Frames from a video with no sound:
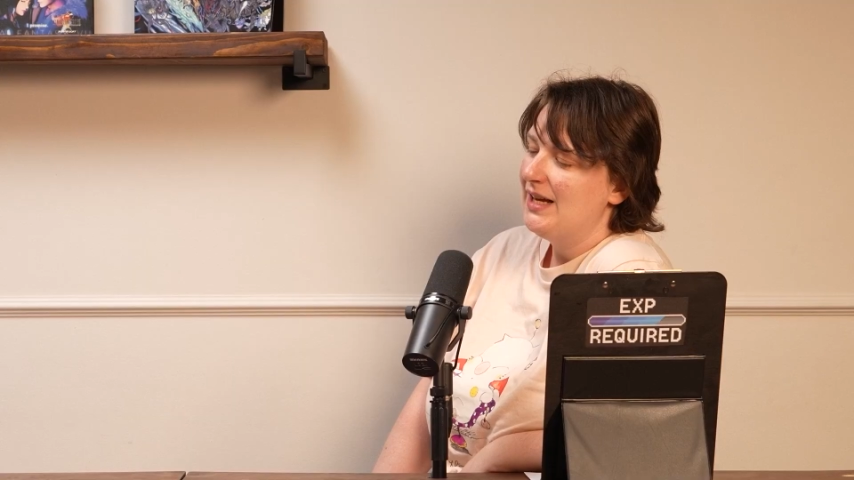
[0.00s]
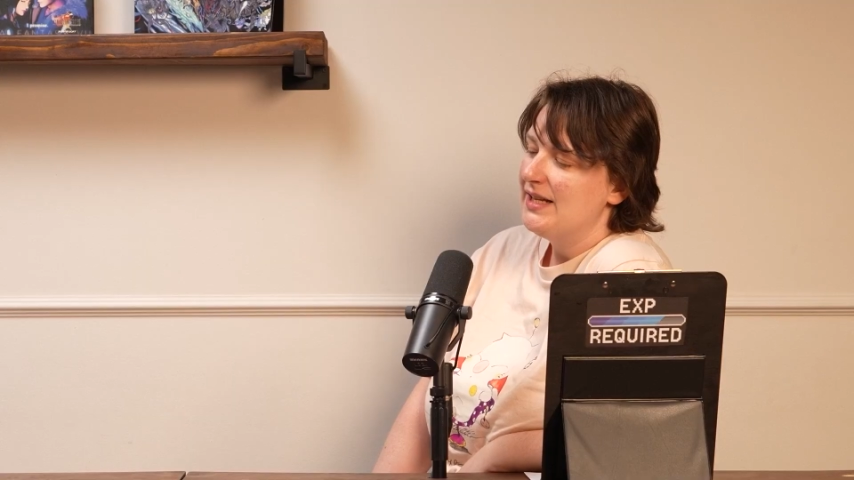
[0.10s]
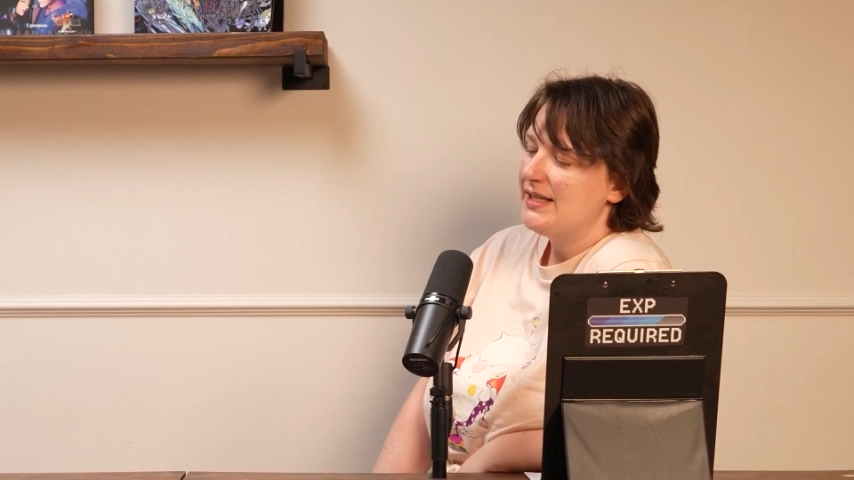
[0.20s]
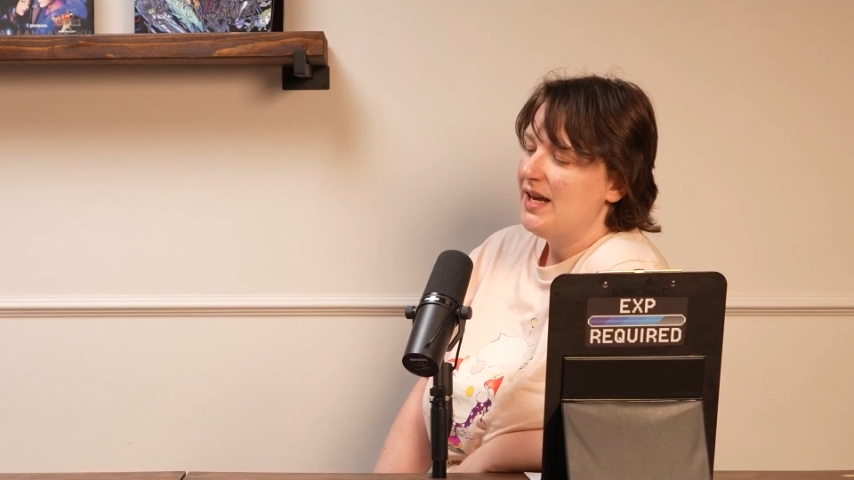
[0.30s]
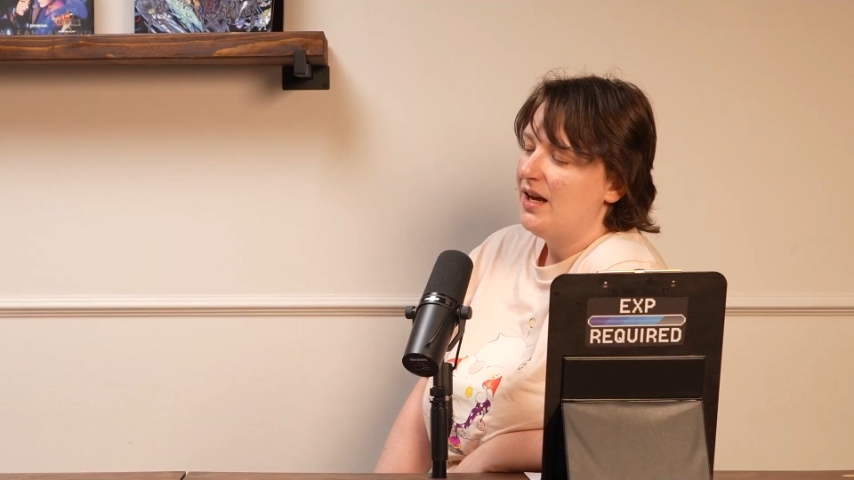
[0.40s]

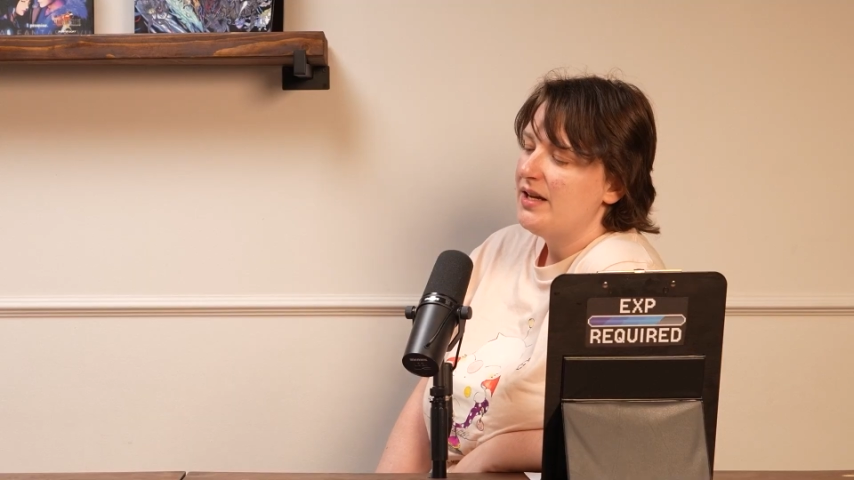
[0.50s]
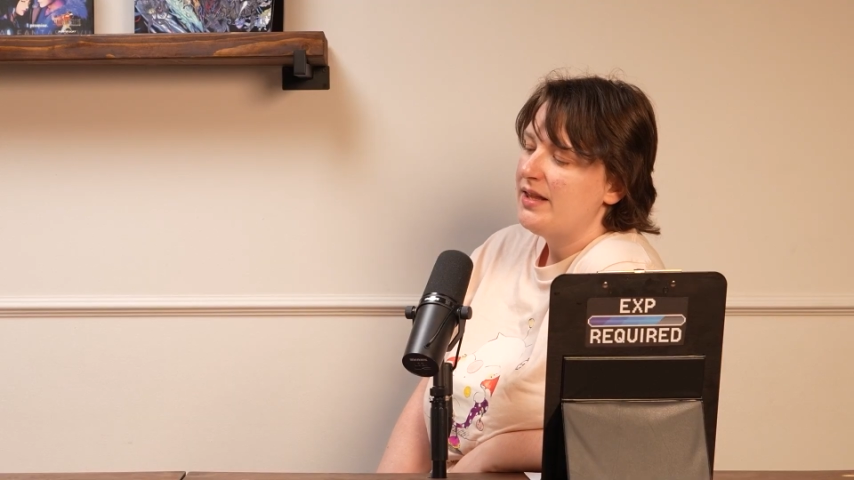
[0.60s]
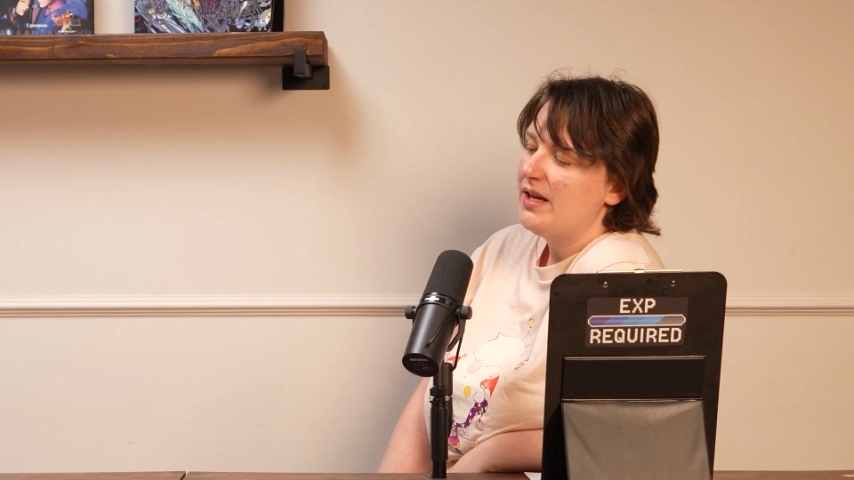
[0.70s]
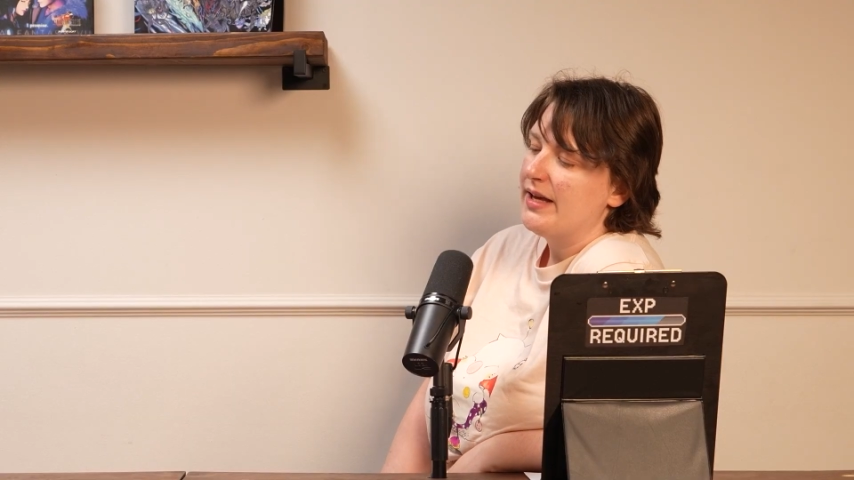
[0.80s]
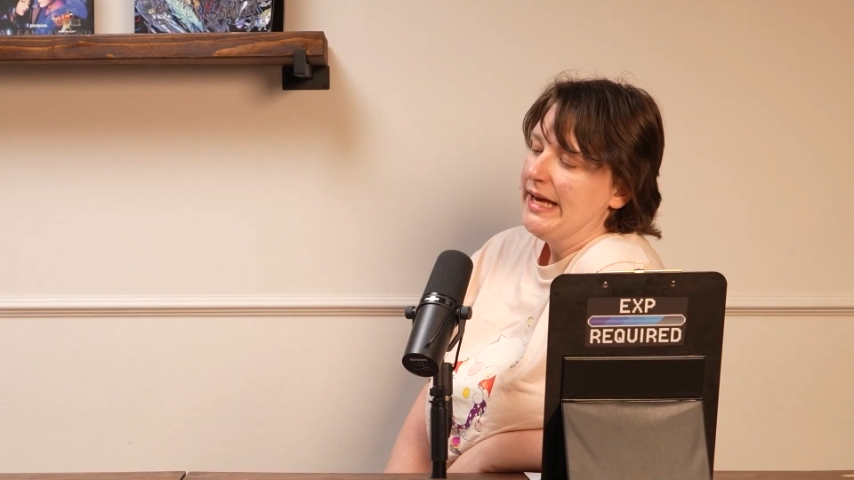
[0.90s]
See, I
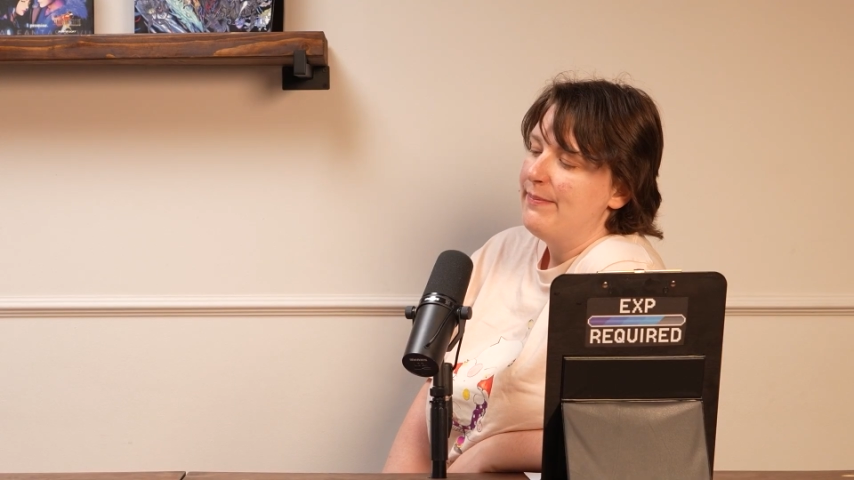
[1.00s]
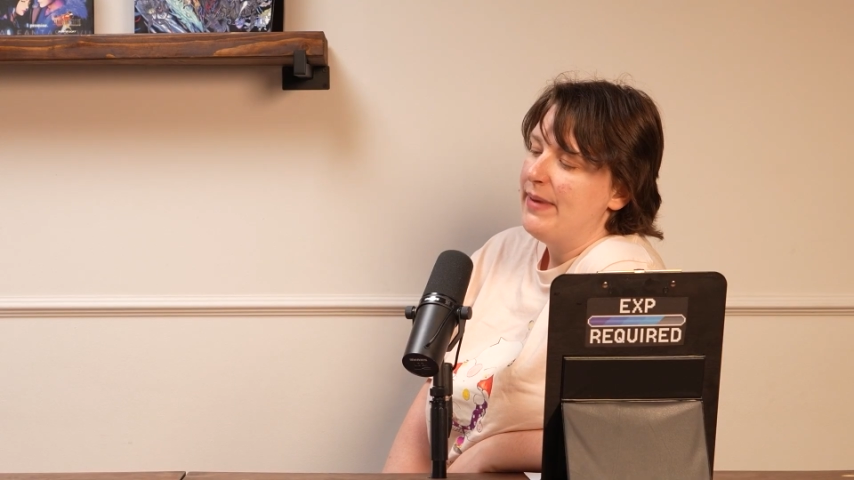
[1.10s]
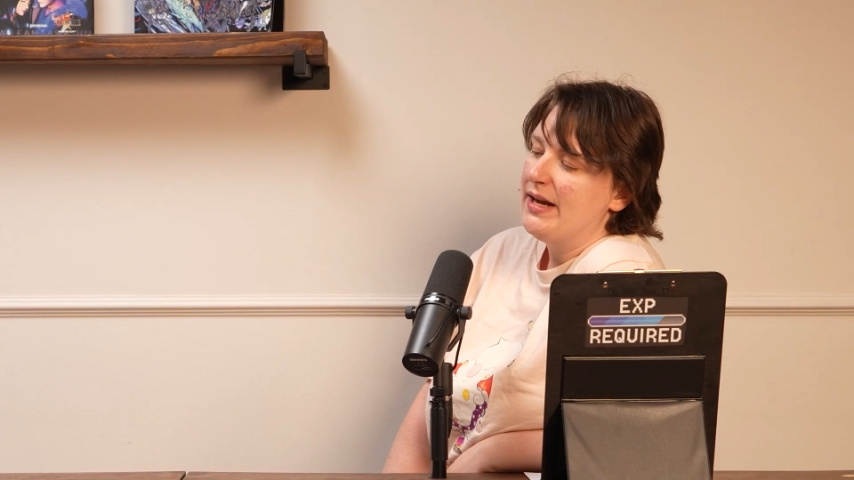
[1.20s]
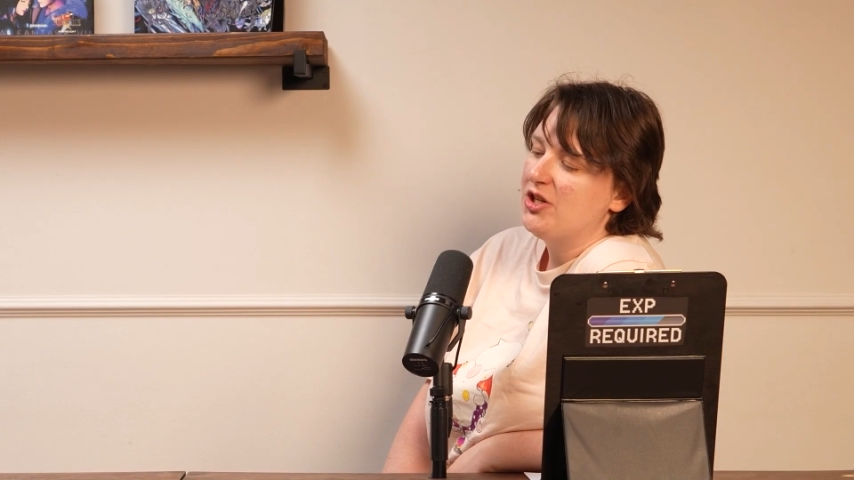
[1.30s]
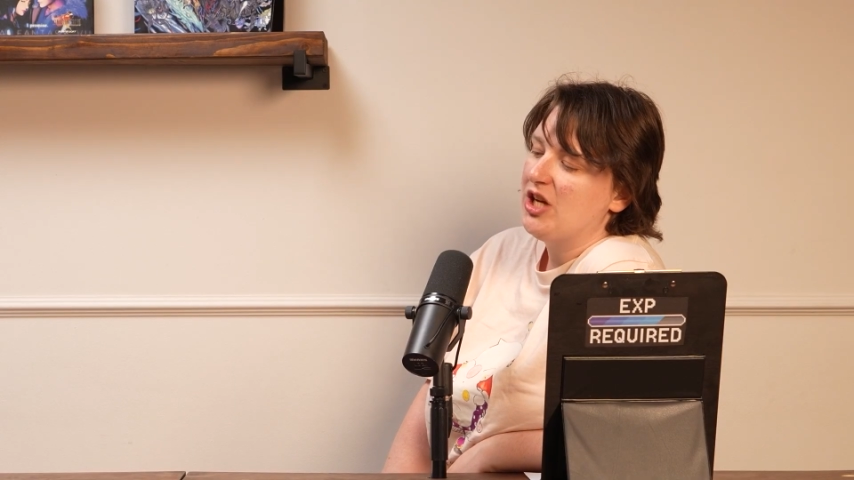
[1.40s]
think a
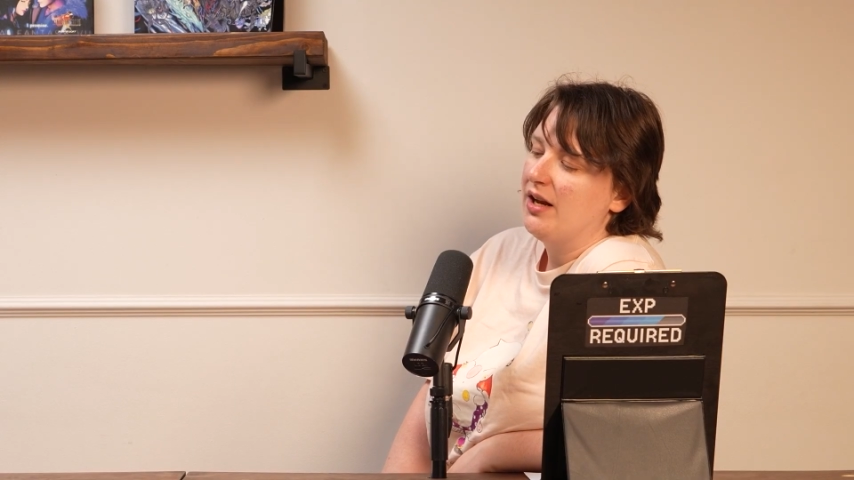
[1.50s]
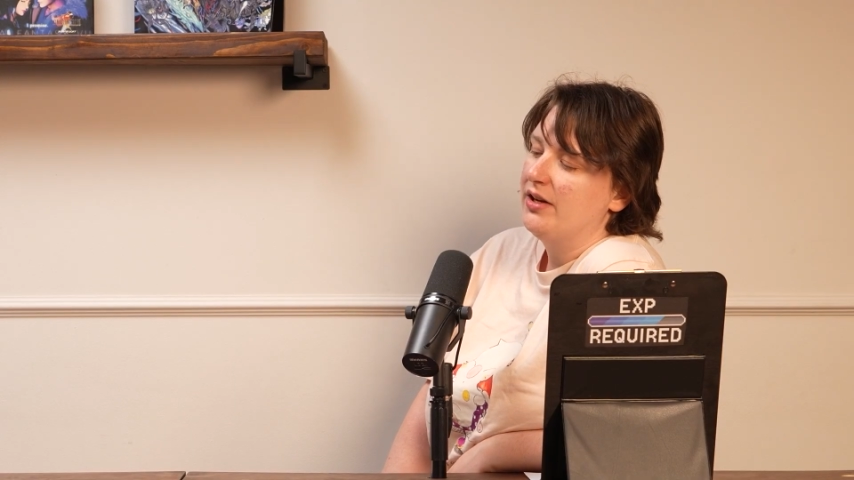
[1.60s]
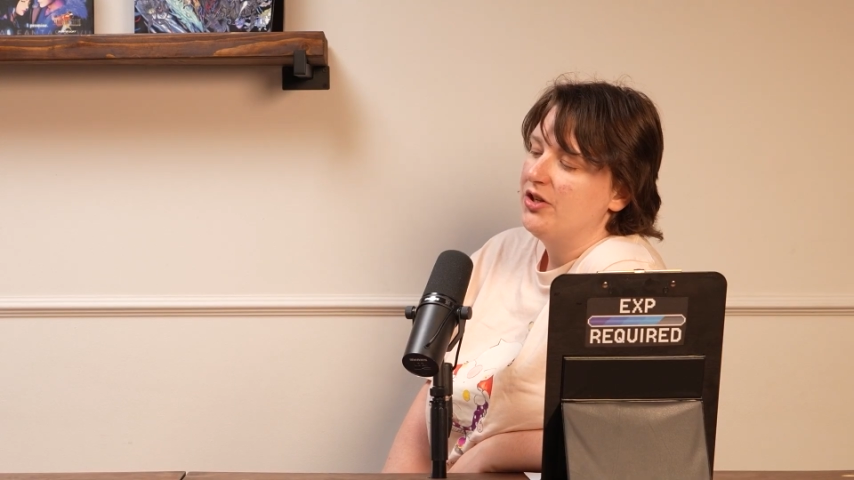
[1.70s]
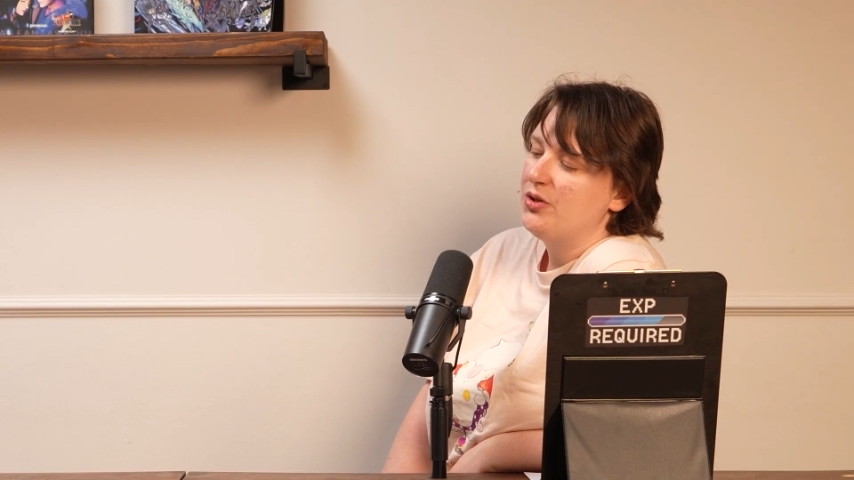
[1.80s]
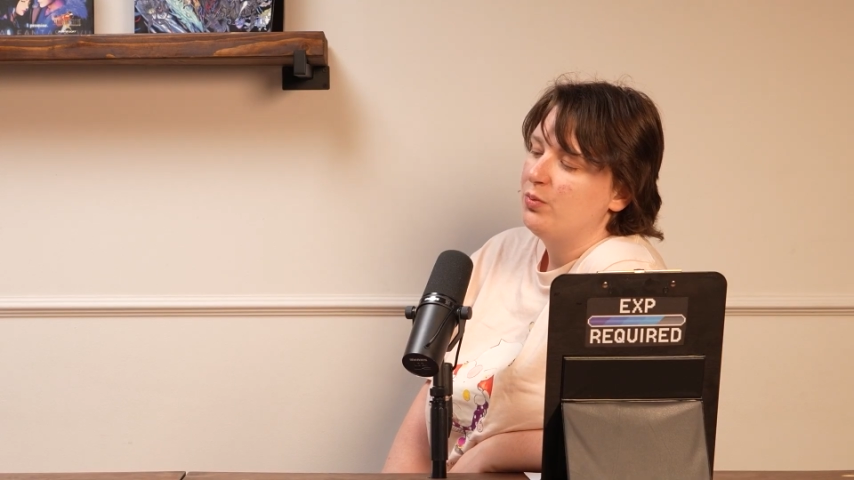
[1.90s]
better challenge